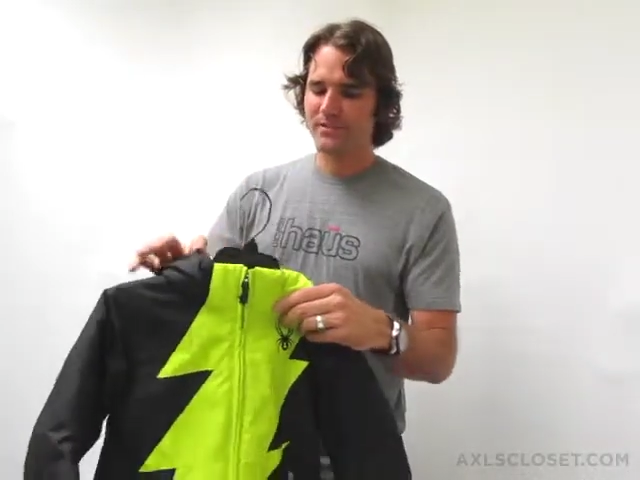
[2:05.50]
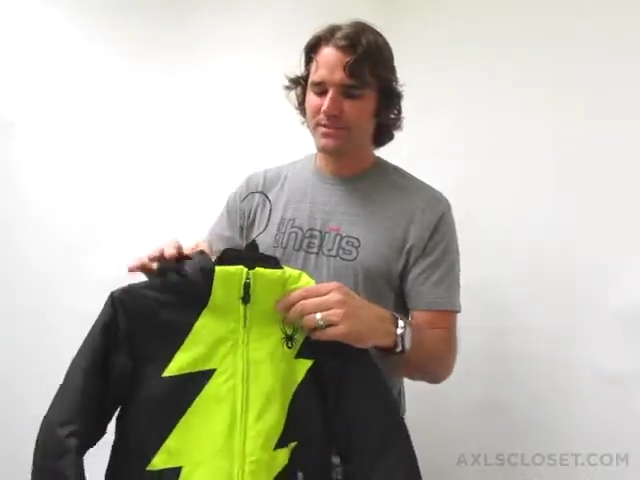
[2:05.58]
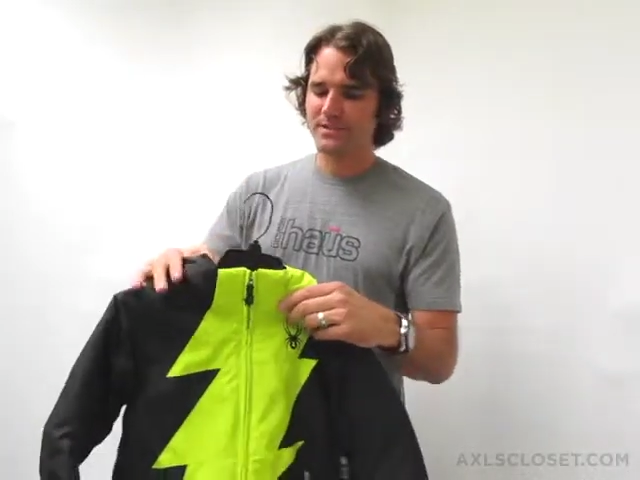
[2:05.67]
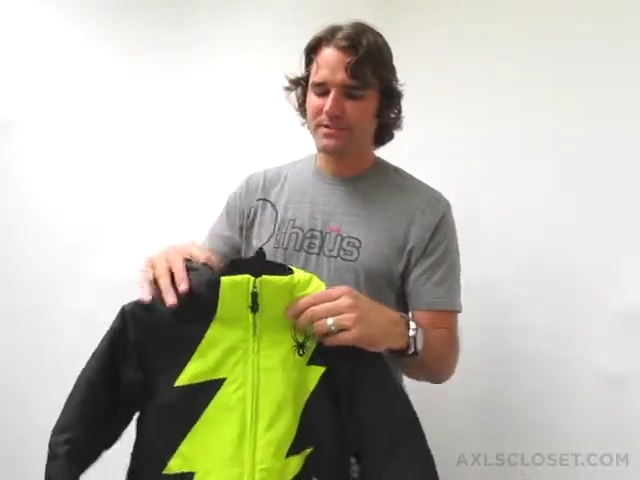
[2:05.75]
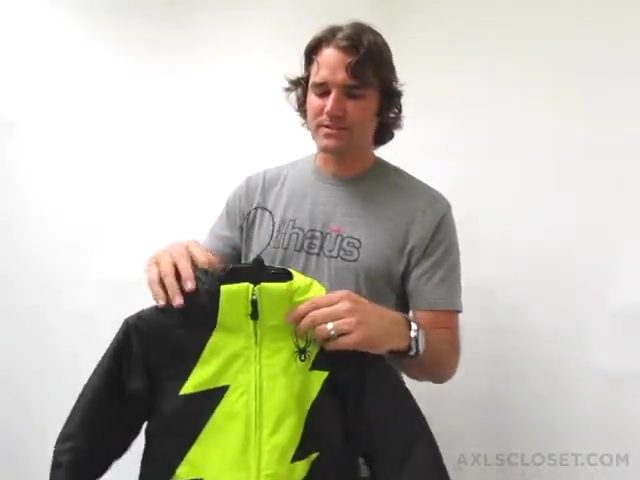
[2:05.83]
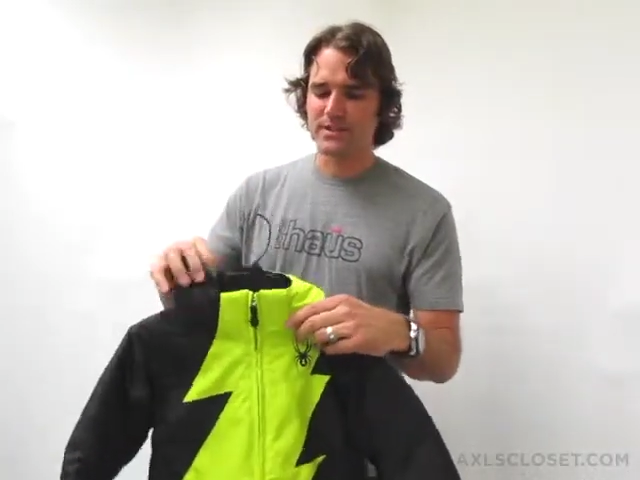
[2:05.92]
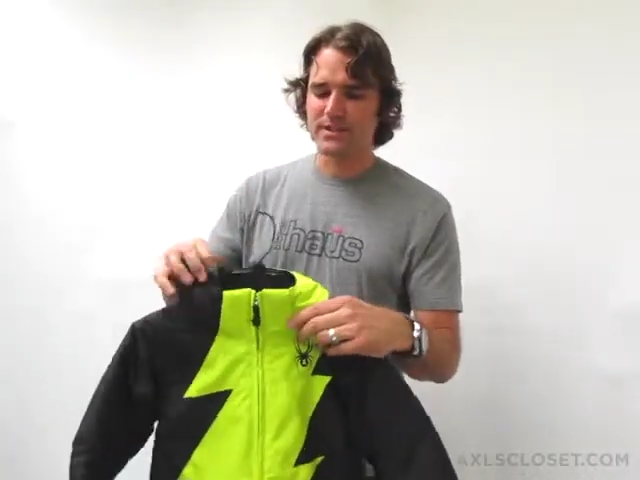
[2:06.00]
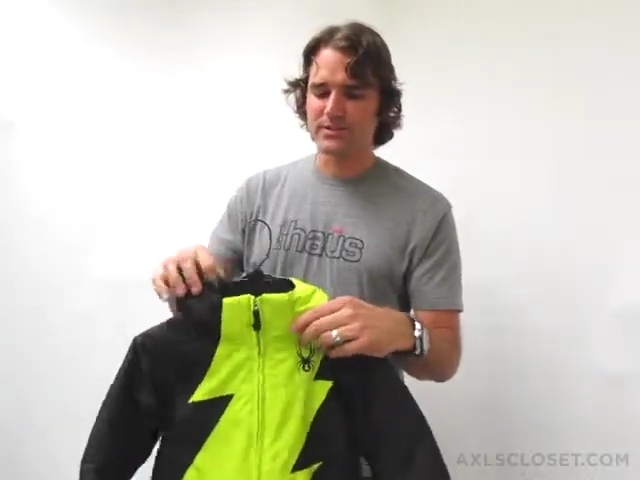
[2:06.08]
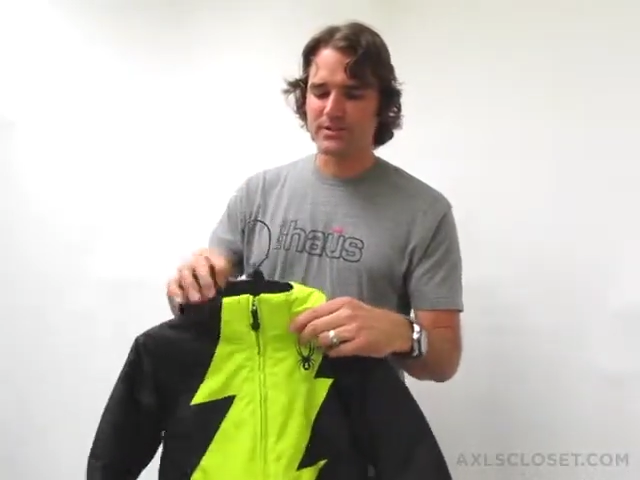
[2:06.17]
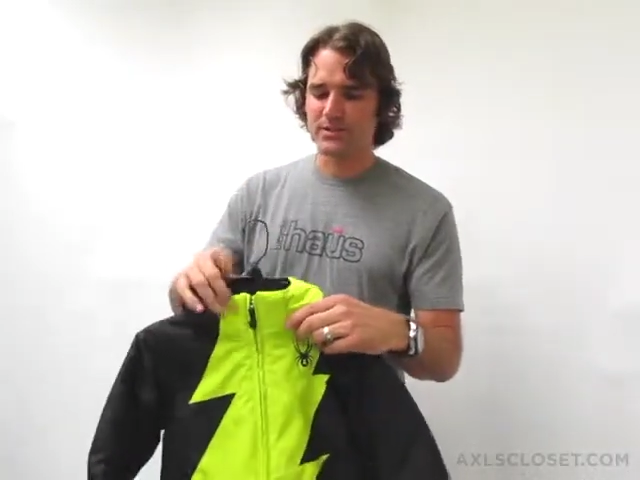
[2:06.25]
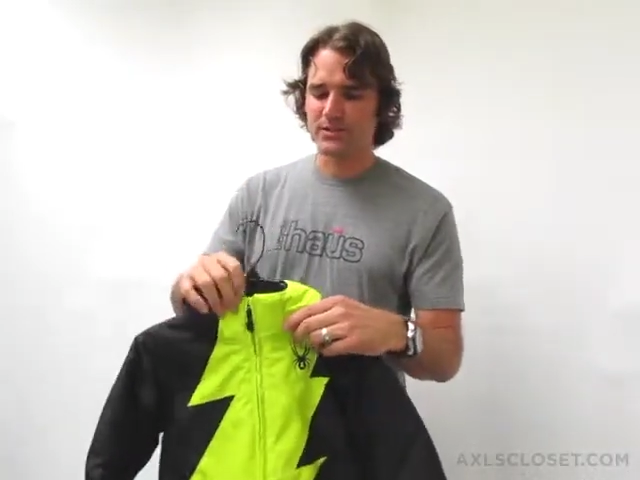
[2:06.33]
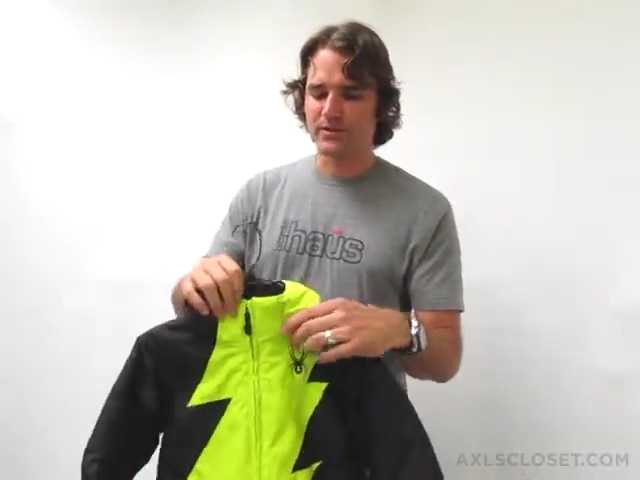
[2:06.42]
This is a
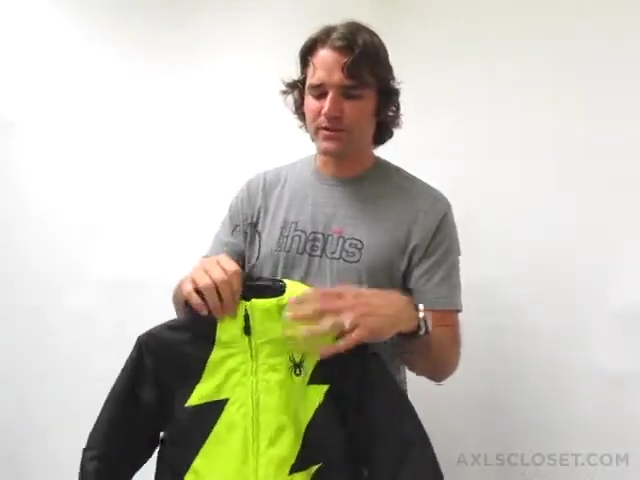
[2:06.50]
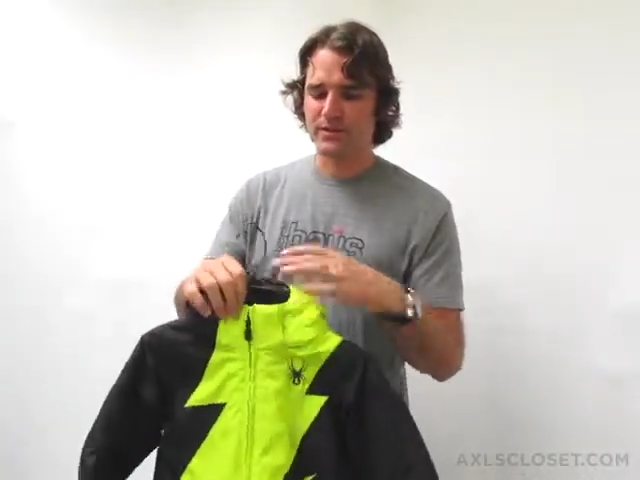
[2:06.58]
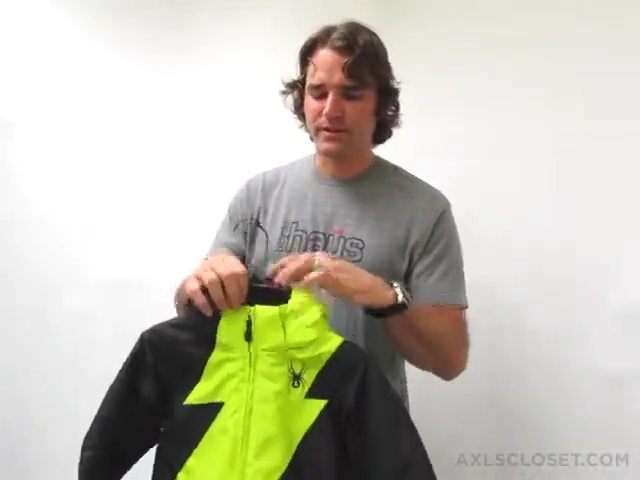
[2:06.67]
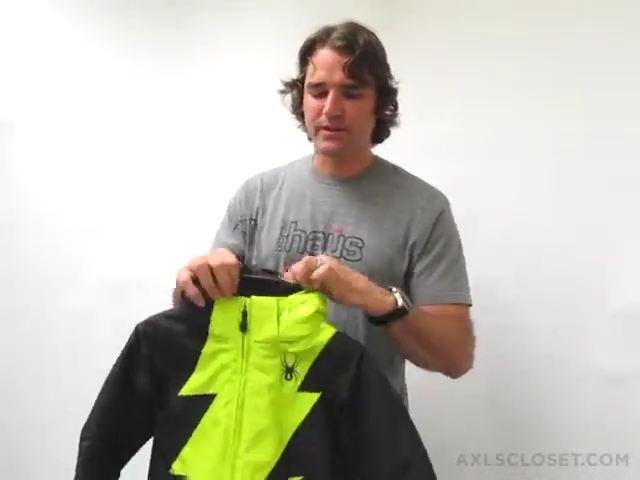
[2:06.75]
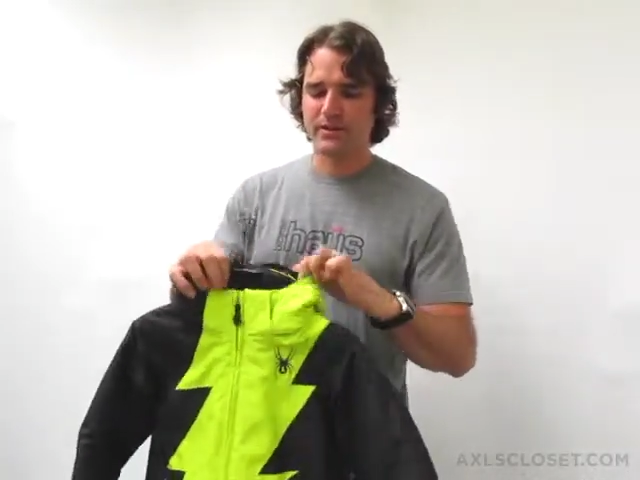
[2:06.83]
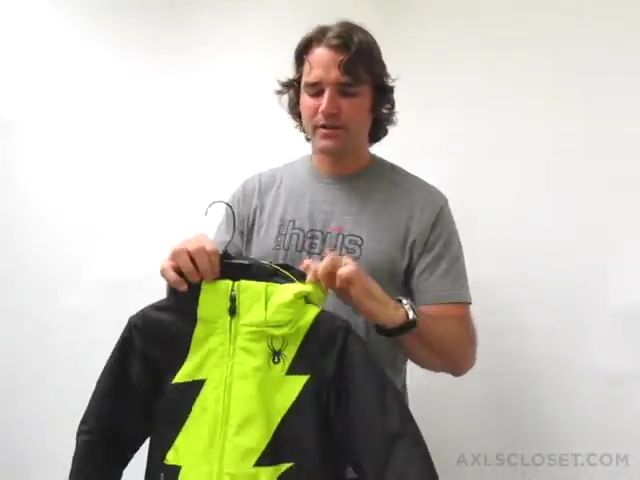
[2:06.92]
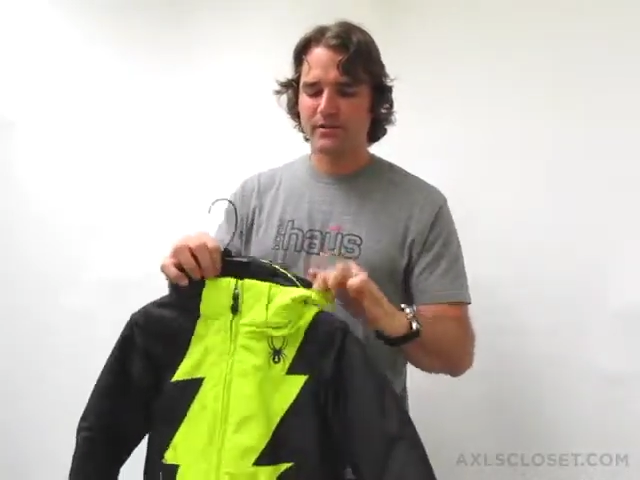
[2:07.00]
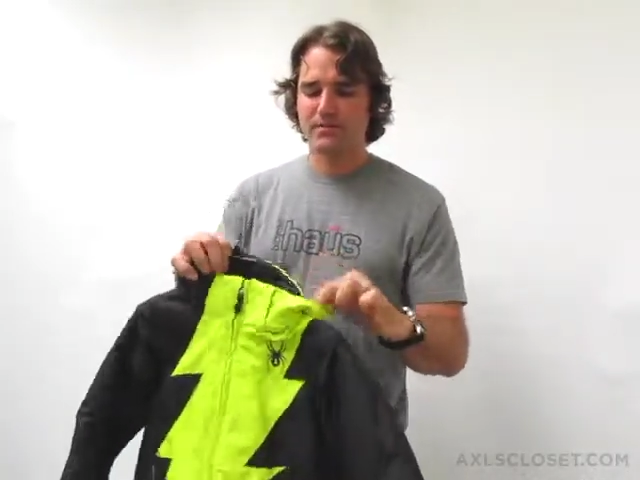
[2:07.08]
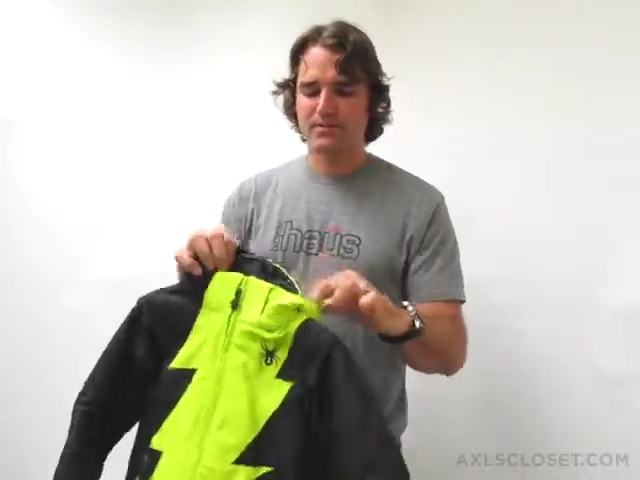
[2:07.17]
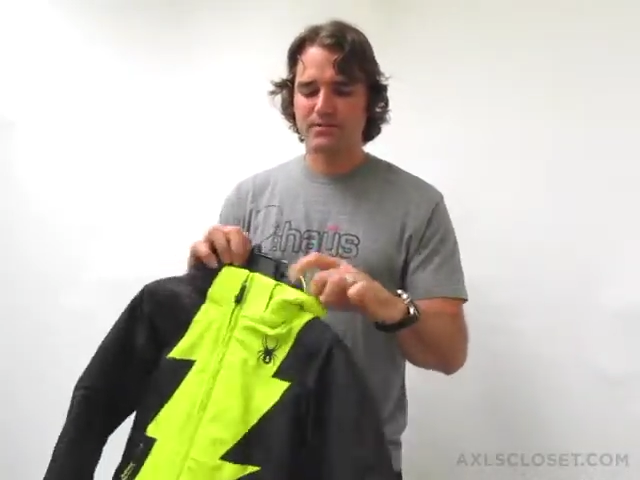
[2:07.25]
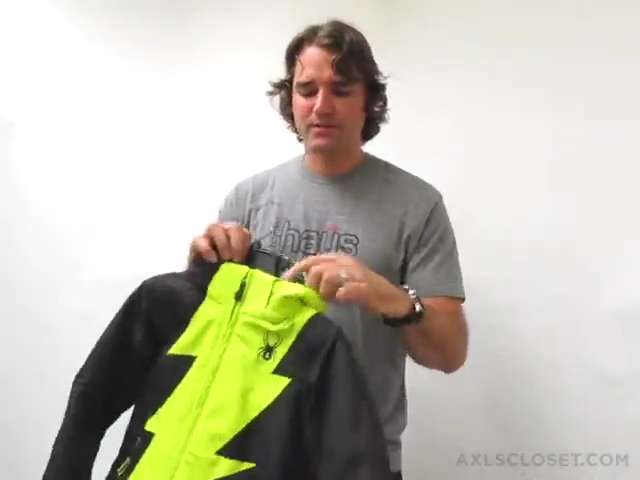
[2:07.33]
hinging hood, which